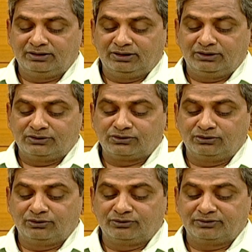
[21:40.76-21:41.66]

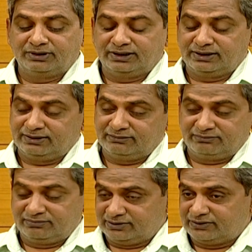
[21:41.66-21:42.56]

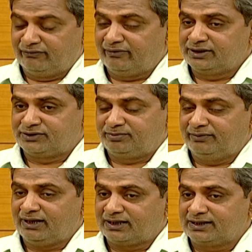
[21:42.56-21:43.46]

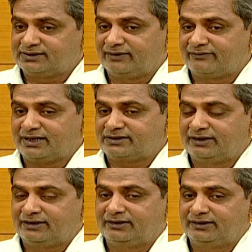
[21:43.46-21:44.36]
Spivak herself
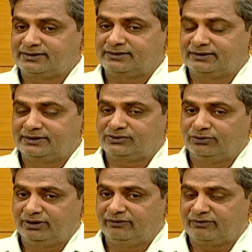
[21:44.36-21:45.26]
translated this
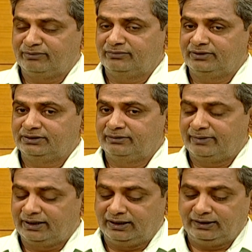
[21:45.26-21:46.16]
story from the
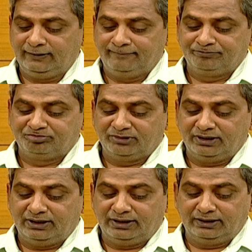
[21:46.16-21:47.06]
Bengali.
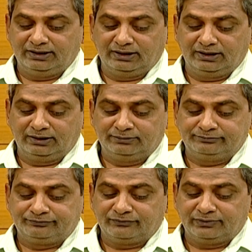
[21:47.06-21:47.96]
And
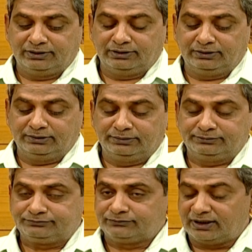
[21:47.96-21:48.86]

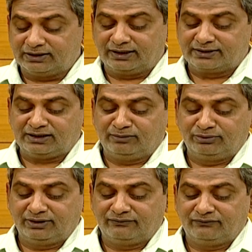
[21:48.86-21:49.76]
another
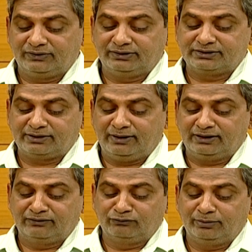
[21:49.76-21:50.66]
example of
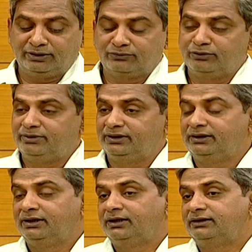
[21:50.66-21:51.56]
subaltern movement could be
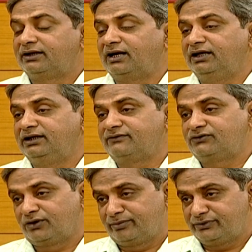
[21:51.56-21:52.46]
the Rani of
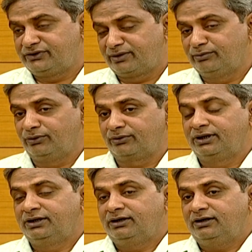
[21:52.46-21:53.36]

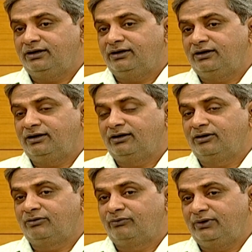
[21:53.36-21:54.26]
Sirmur,
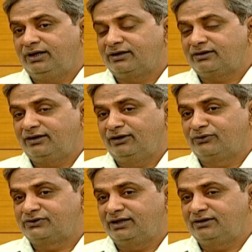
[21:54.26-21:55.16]
mm-hmm.
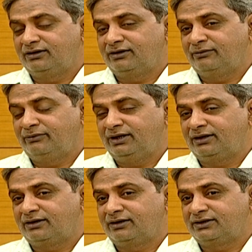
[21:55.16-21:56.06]
where
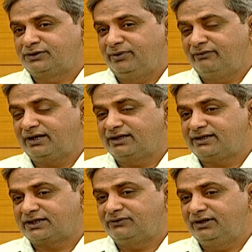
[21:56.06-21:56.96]
Spivak is
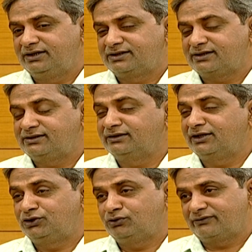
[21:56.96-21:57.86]
actually discussing the
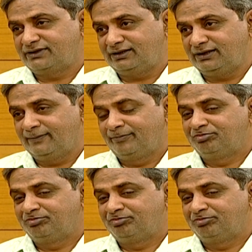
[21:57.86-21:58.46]
issue of Sati.